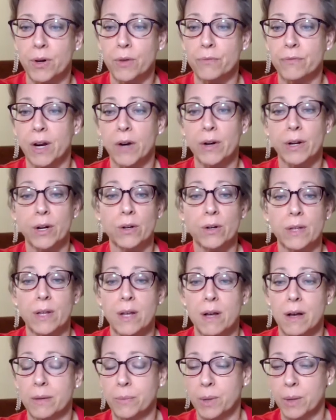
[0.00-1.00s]
Very early
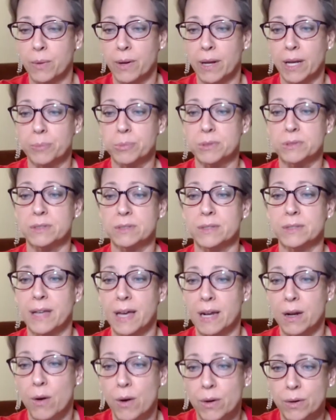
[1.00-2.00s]
on, we were able to
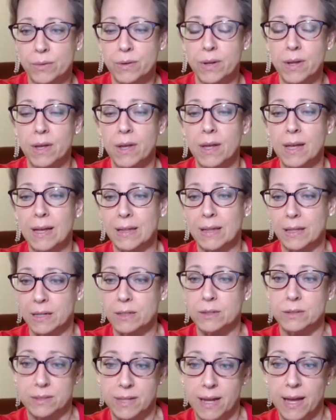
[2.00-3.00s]
get our own
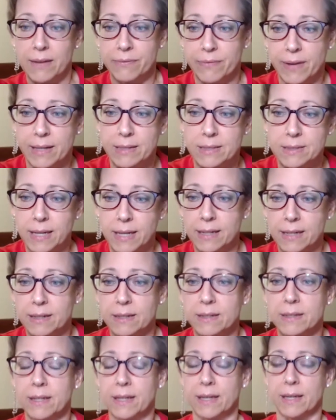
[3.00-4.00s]
clinical staff
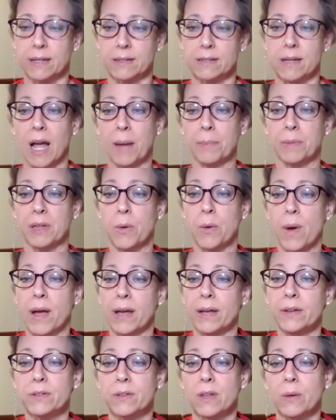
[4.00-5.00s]
vaccinated in a timely way so